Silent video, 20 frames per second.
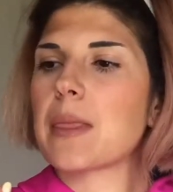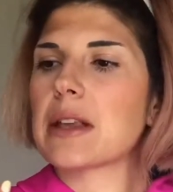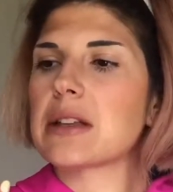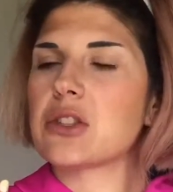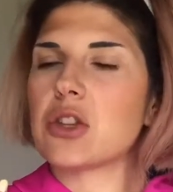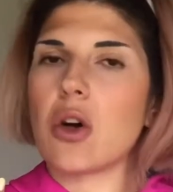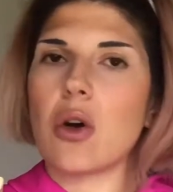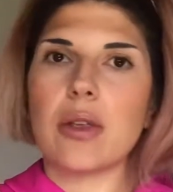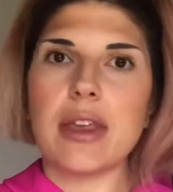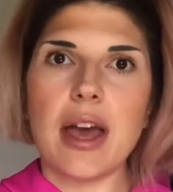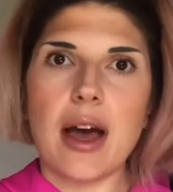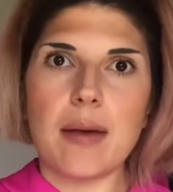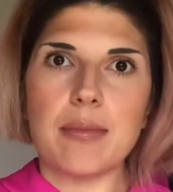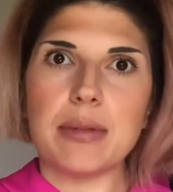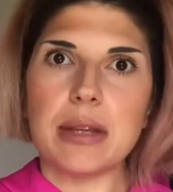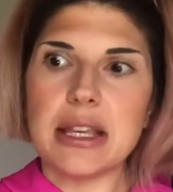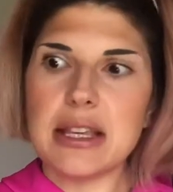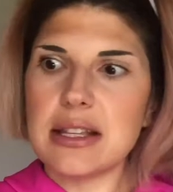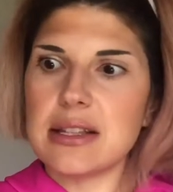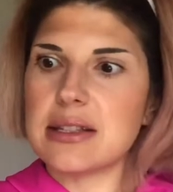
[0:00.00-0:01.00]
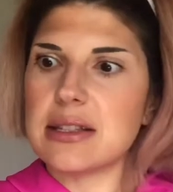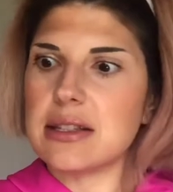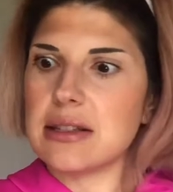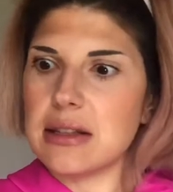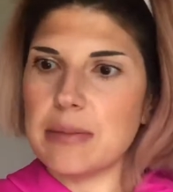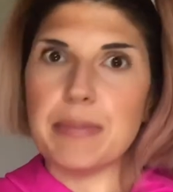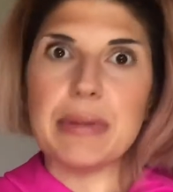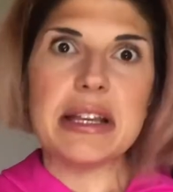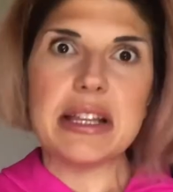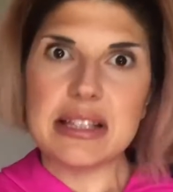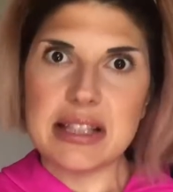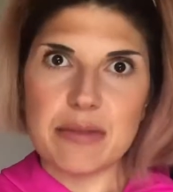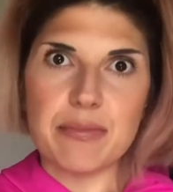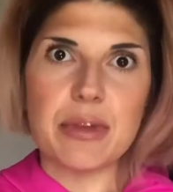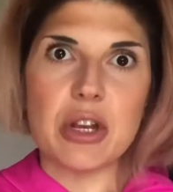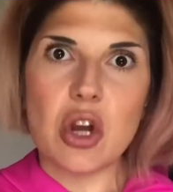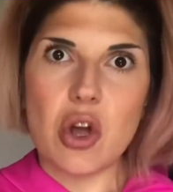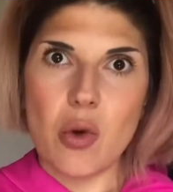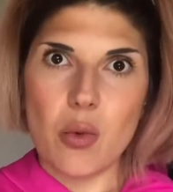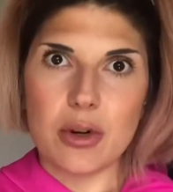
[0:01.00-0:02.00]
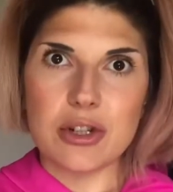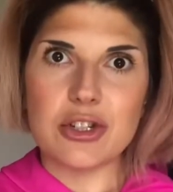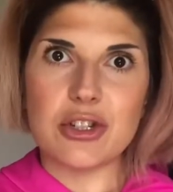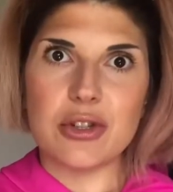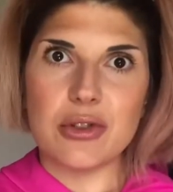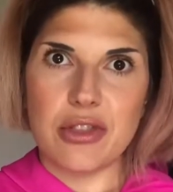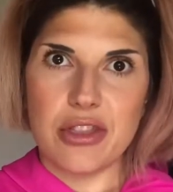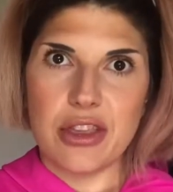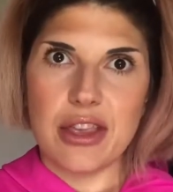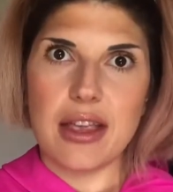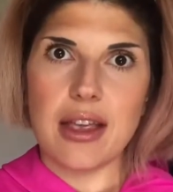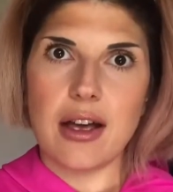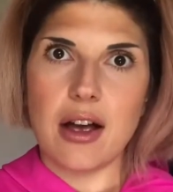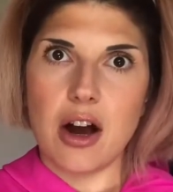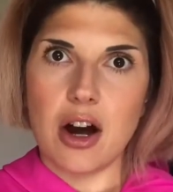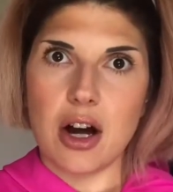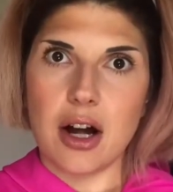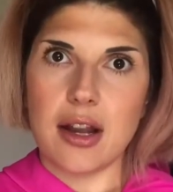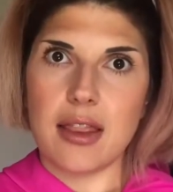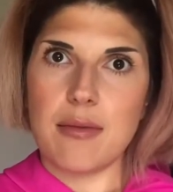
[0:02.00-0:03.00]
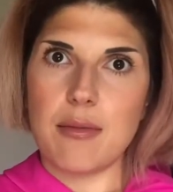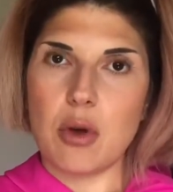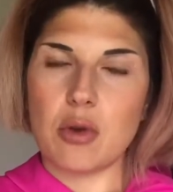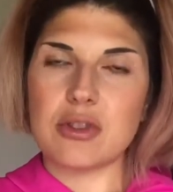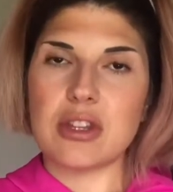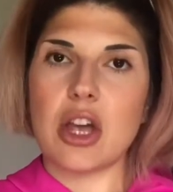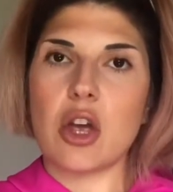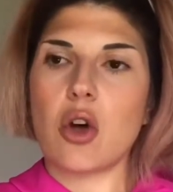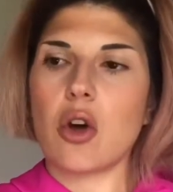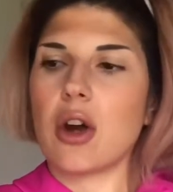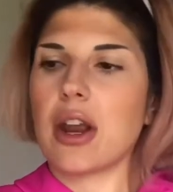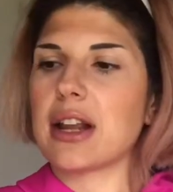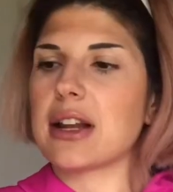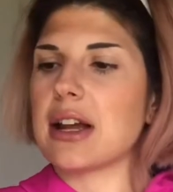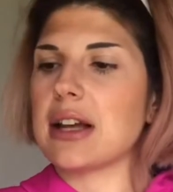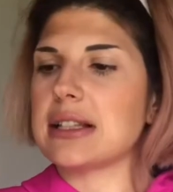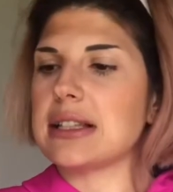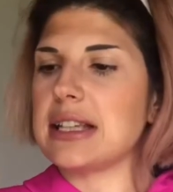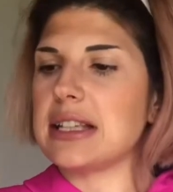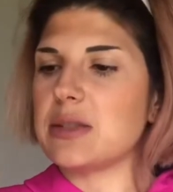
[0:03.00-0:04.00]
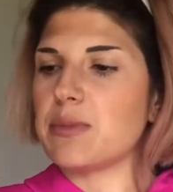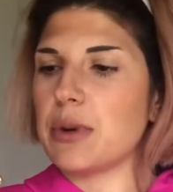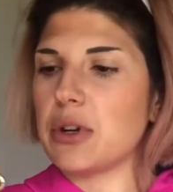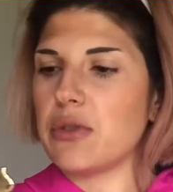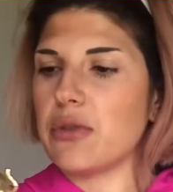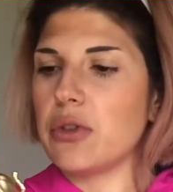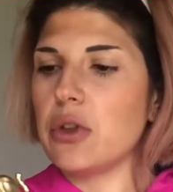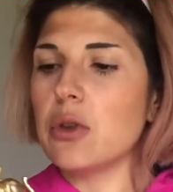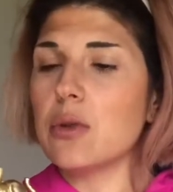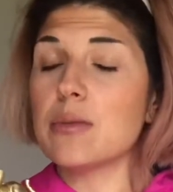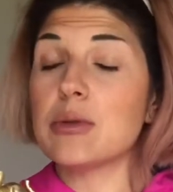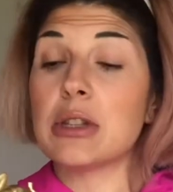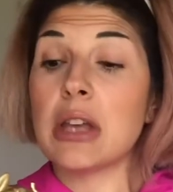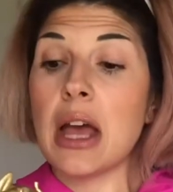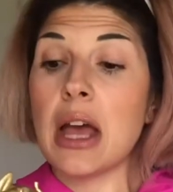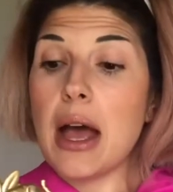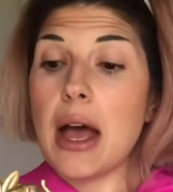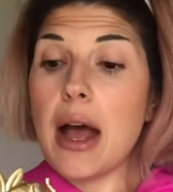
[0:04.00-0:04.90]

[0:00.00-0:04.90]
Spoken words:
So yeah, please let me know what you think are the most iconic 90s perfumes.